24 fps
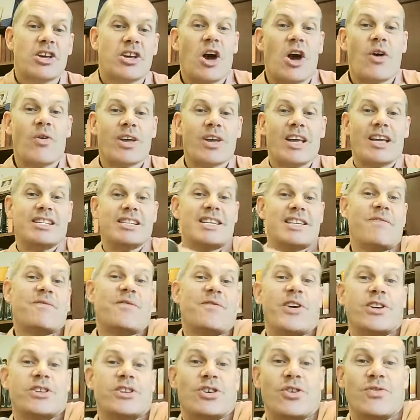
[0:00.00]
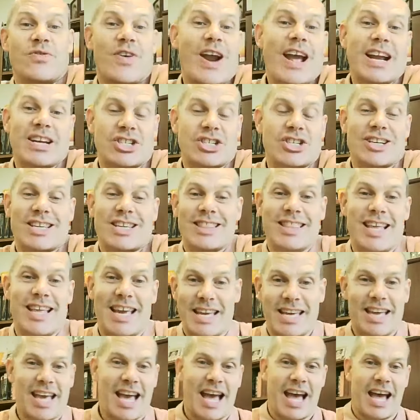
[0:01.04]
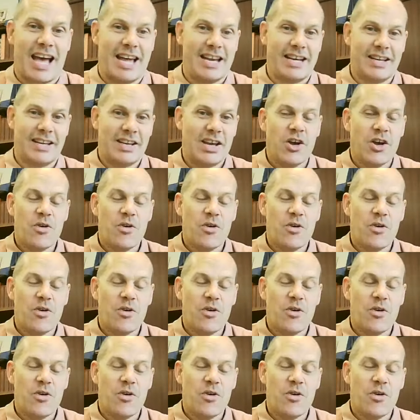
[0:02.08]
going a different direction than God.